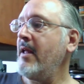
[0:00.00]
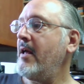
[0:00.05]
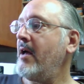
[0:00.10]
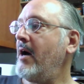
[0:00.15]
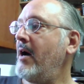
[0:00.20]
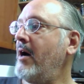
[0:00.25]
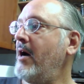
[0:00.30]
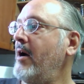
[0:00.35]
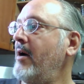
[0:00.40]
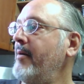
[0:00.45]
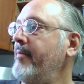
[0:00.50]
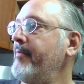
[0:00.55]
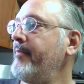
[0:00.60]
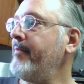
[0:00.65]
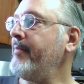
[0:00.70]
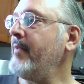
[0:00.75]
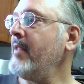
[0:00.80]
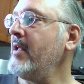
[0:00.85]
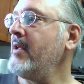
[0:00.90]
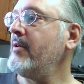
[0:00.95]

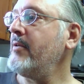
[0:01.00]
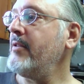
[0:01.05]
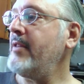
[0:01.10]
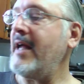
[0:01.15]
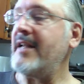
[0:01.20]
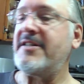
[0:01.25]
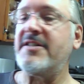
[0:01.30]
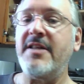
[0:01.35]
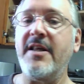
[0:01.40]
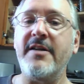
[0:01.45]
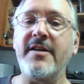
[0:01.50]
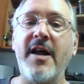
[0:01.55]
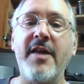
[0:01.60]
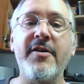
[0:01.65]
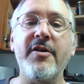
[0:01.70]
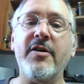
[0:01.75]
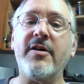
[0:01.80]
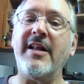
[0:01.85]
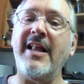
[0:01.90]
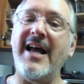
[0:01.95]
That's
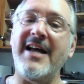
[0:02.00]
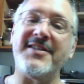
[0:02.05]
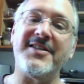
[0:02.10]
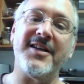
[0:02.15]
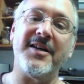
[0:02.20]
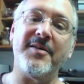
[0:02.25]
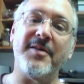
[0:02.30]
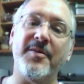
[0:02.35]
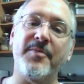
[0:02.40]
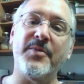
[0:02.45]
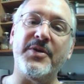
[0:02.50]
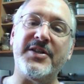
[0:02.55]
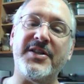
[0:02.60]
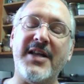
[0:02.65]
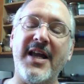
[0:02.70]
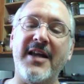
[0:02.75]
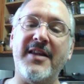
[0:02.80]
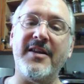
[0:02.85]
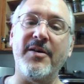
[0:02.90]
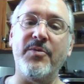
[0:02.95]
another classic
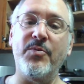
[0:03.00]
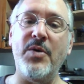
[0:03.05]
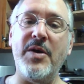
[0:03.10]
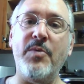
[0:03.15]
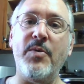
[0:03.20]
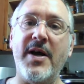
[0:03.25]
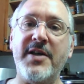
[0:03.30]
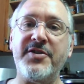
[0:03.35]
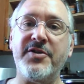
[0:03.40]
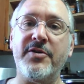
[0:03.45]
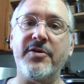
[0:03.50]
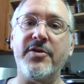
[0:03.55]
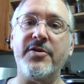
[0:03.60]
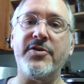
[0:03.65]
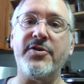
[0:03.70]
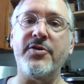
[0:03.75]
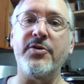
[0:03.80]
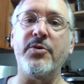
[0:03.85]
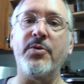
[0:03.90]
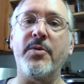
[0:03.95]
mistake that we
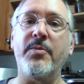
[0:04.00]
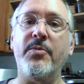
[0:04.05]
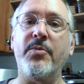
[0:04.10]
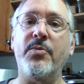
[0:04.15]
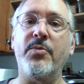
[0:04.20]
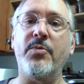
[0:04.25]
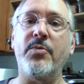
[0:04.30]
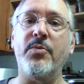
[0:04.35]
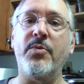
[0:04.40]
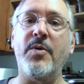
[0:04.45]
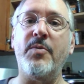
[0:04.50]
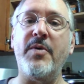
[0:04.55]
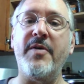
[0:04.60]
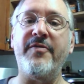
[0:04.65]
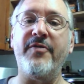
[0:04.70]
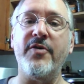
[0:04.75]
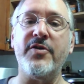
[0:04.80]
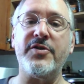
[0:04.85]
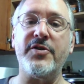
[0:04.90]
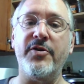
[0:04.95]
Westerners do when we
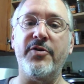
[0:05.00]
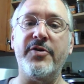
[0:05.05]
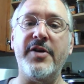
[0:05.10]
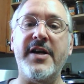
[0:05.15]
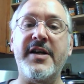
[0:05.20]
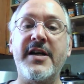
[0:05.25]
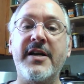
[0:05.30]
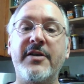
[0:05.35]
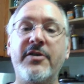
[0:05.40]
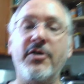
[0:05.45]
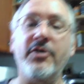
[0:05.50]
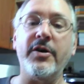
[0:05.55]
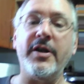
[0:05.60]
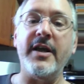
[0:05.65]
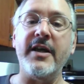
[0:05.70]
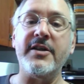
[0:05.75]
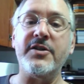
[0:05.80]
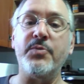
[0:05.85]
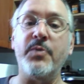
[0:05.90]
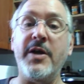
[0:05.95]
first learn Indian
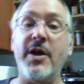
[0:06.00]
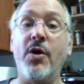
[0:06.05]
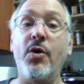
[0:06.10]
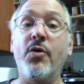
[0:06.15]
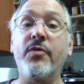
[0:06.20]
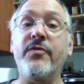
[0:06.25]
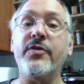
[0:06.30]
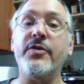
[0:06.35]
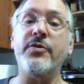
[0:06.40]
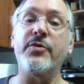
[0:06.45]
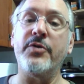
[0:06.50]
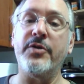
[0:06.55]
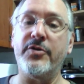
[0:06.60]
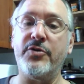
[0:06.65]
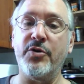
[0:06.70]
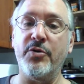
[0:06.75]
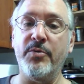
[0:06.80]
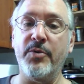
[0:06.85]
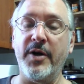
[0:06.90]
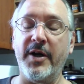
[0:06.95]
cooking is we overdo the
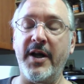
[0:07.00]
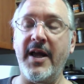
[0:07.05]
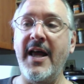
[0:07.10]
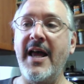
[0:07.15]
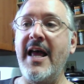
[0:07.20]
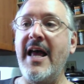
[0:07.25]
turmeric.